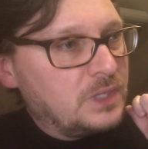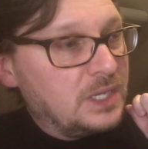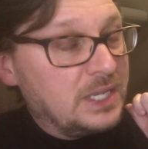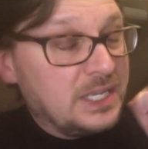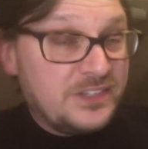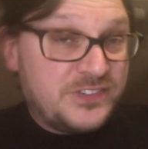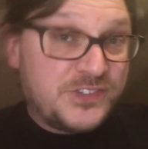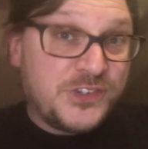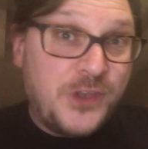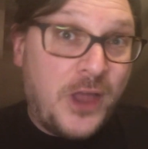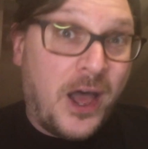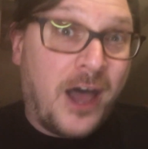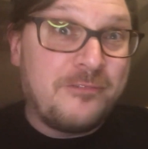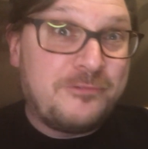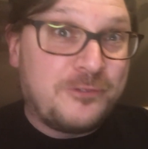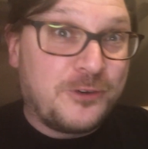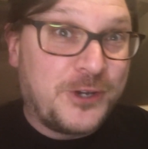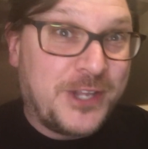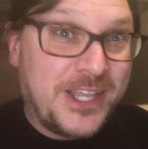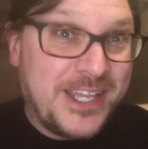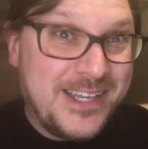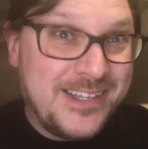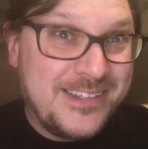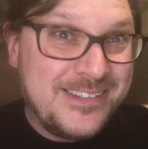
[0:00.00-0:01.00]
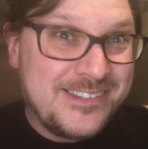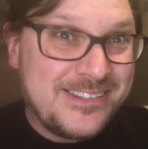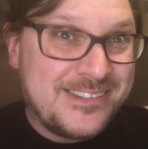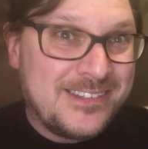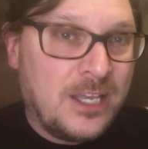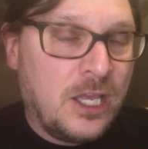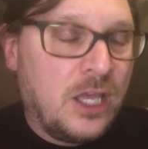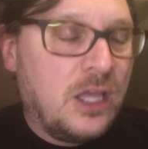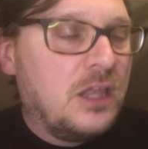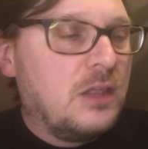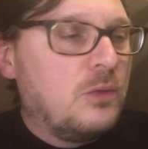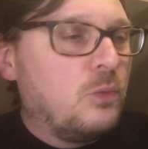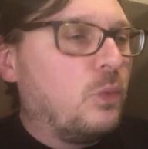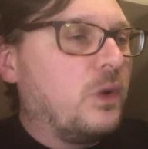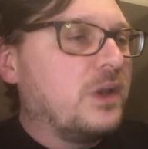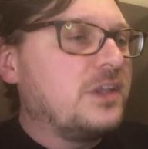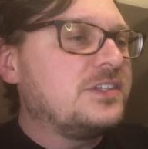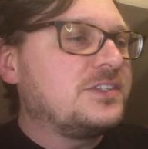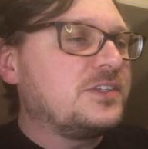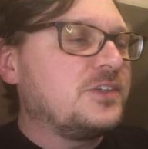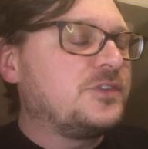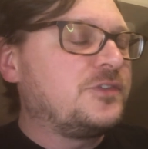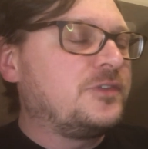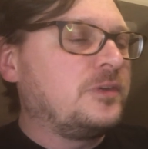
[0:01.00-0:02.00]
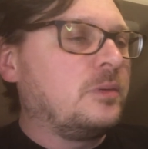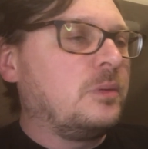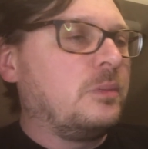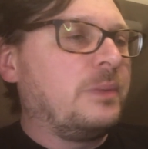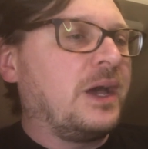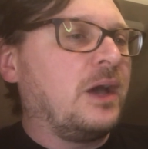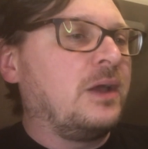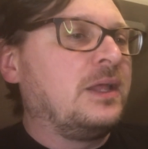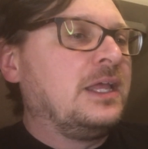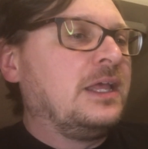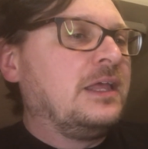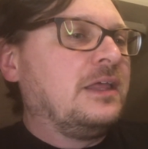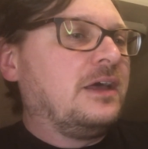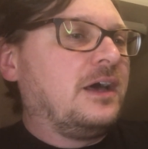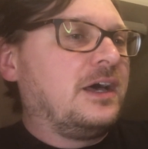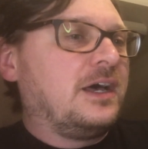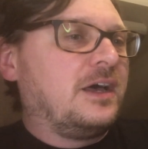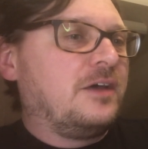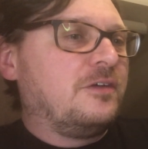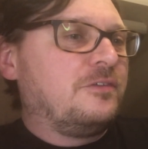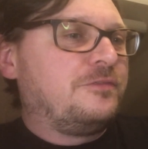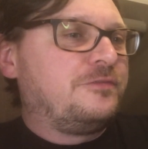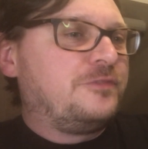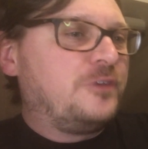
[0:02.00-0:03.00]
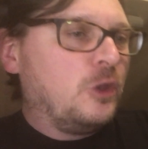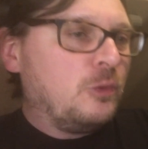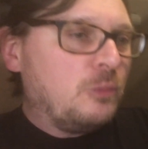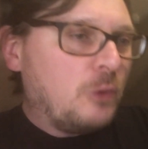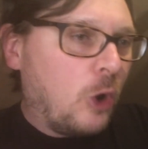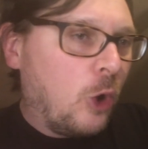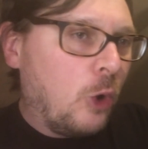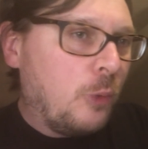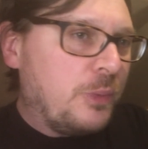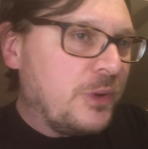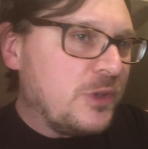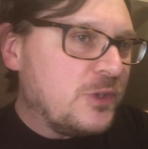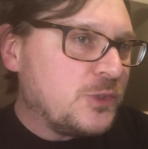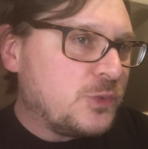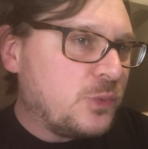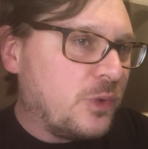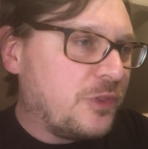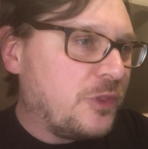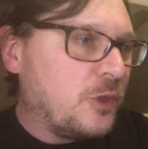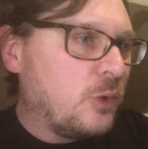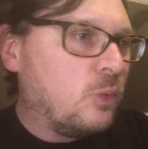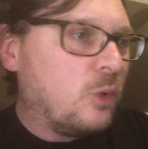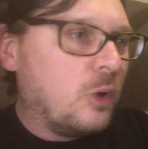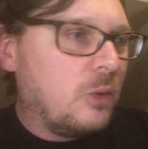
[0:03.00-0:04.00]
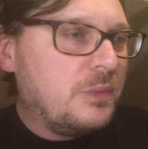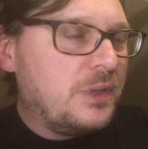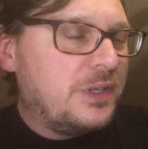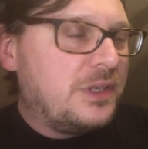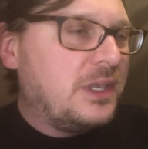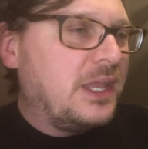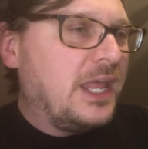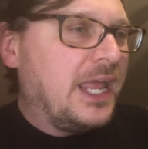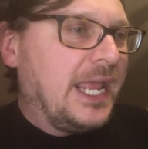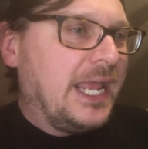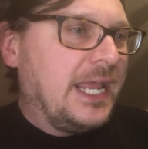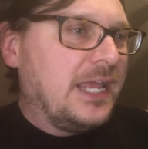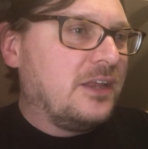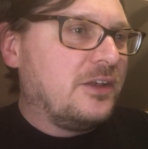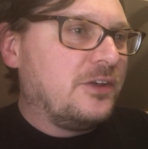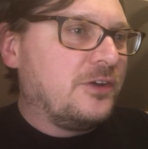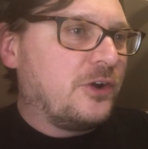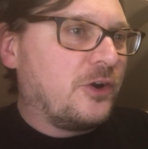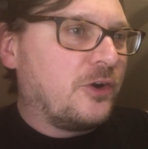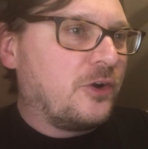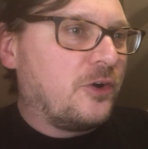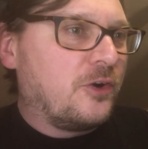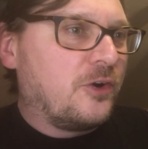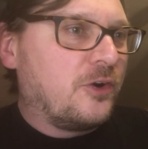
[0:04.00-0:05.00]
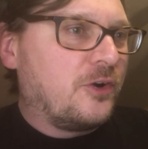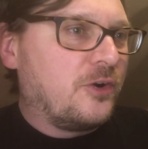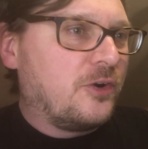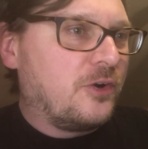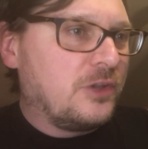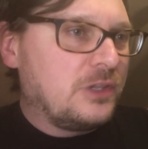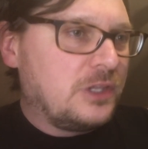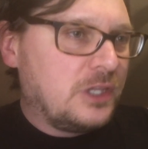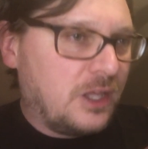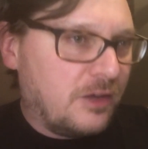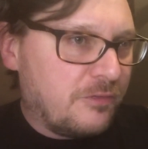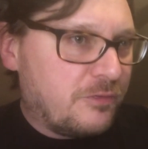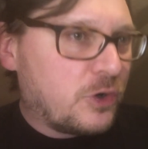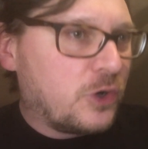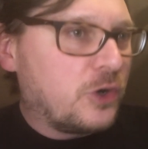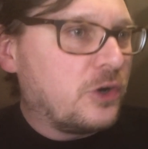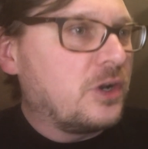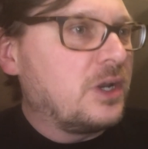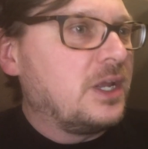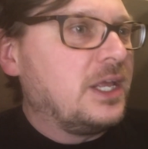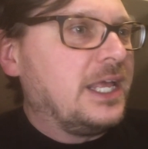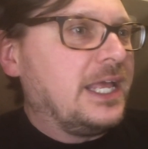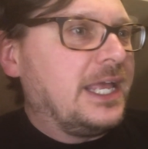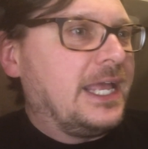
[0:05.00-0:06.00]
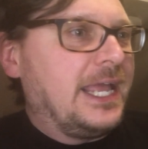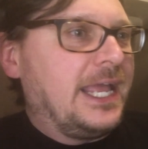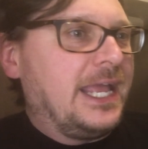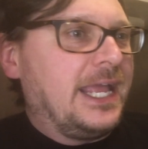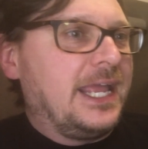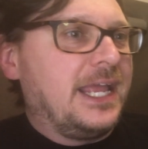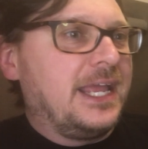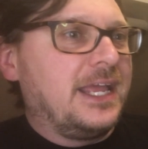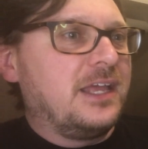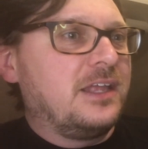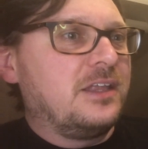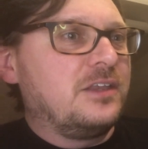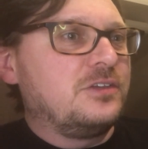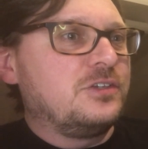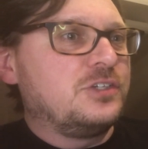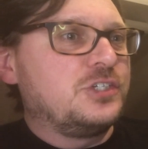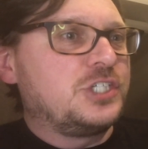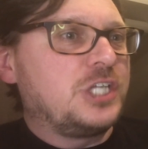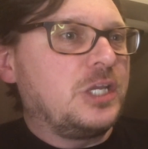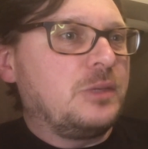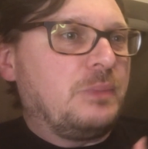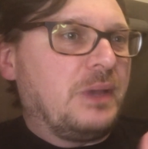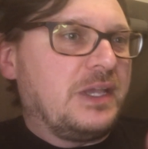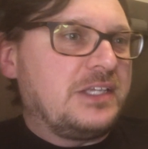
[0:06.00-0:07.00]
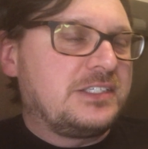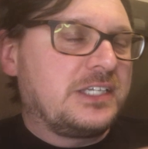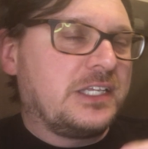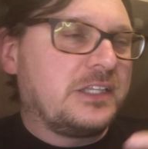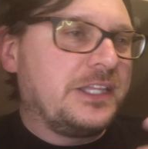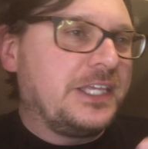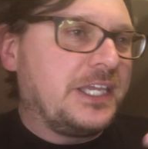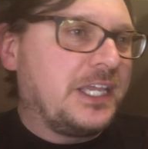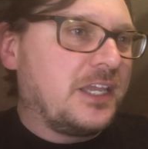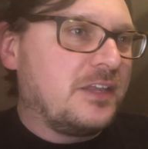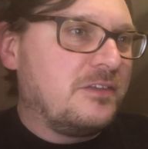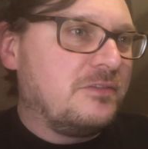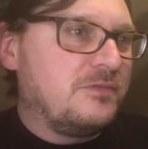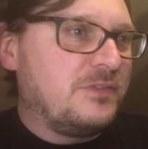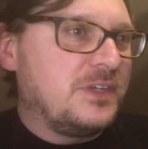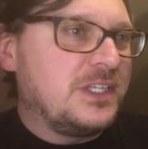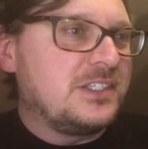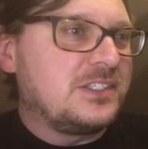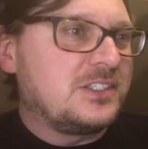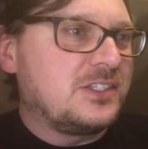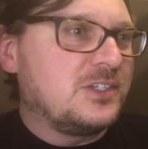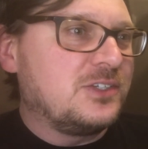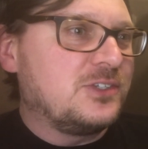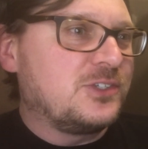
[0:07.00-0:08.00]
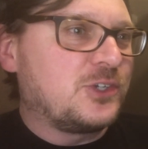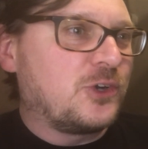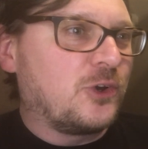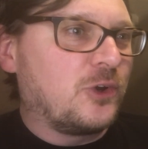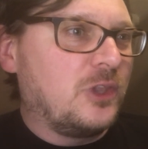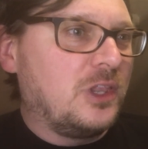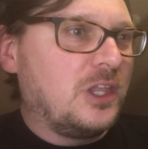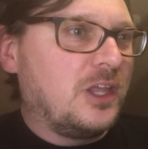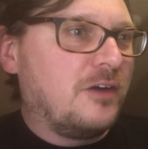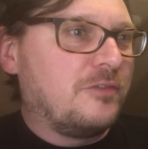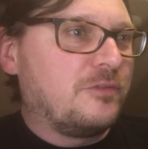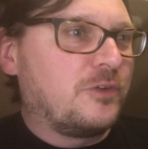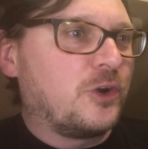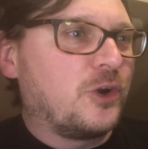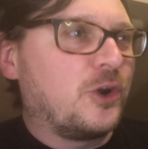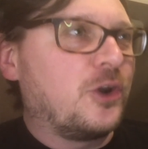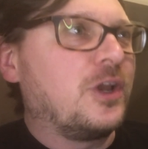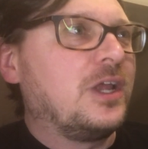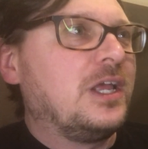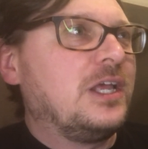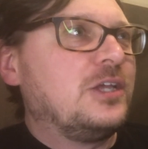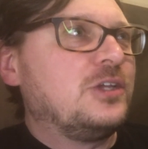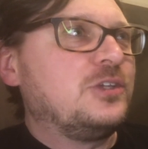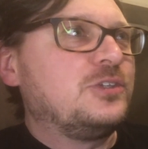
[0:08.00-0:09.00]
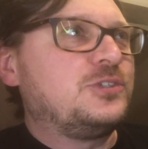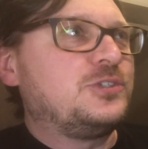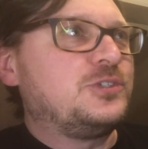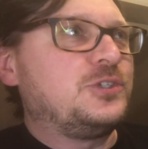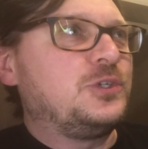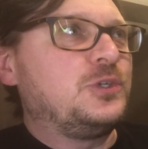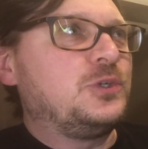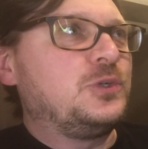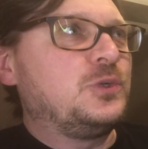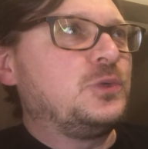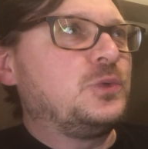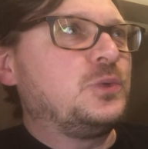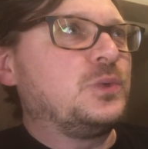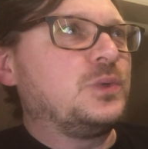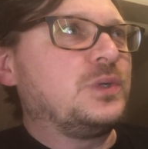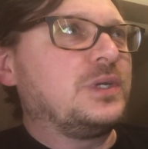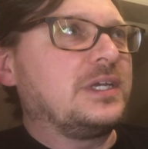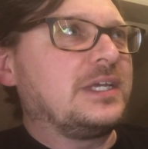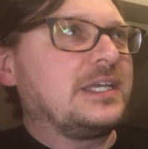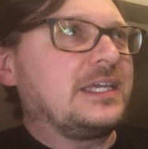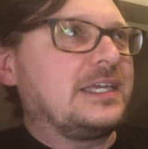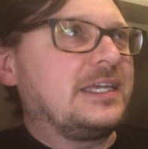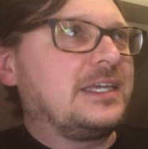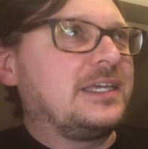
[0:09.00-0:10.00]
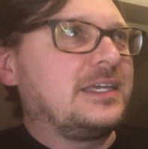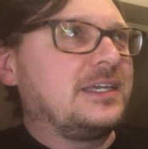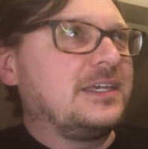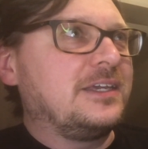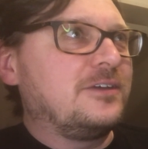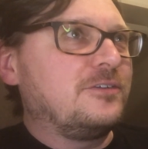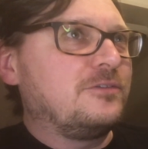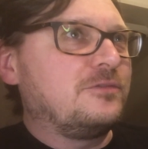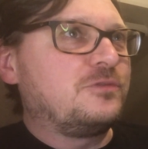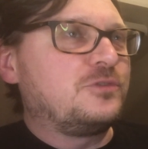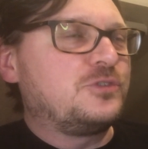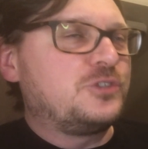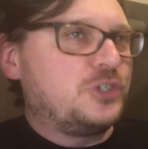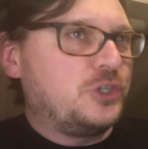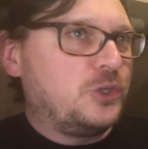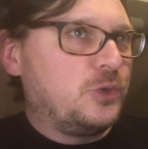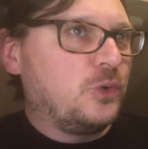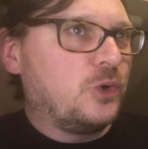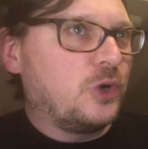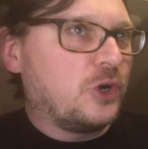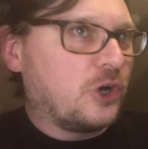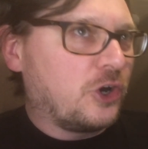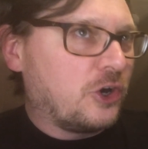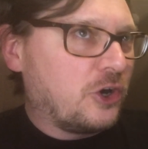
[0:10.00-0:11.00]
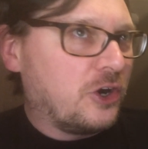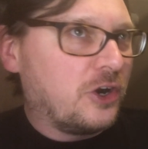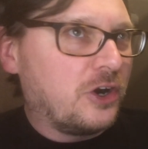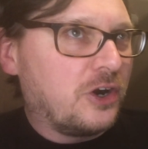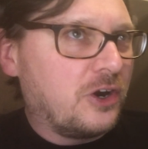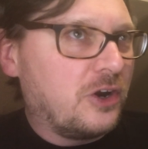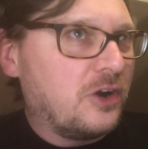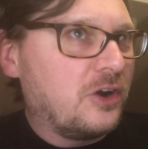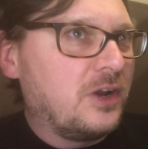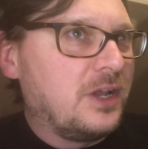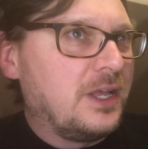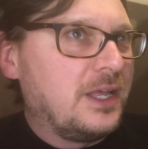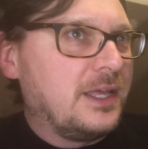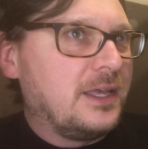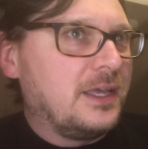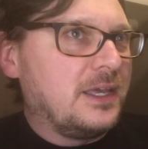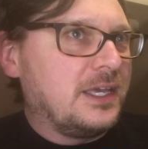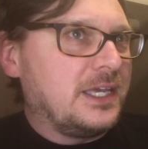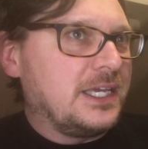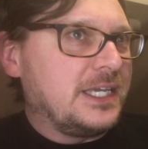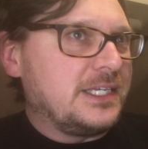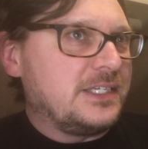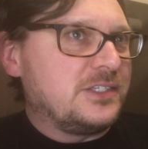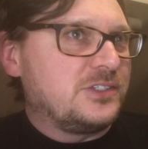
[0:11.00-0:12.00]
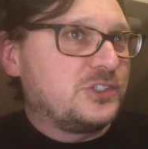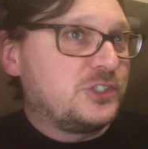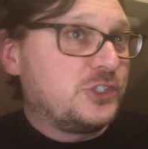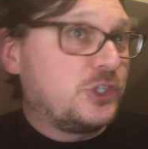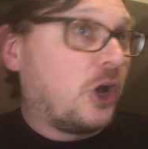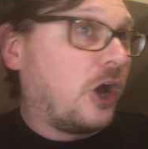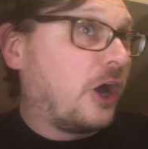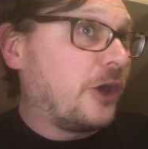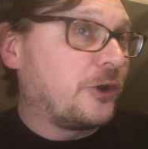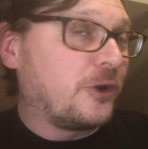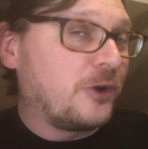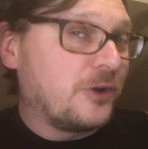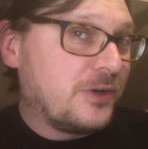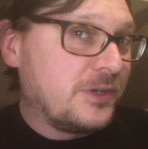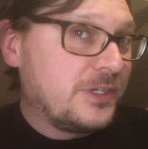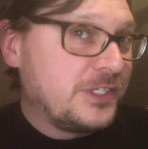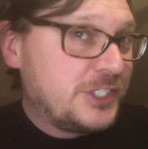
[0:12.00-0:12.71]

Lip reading: It's not for kids. What is this film about? Film opens with a woman and her lover, and she basically convinces her lover to give to her his daughter.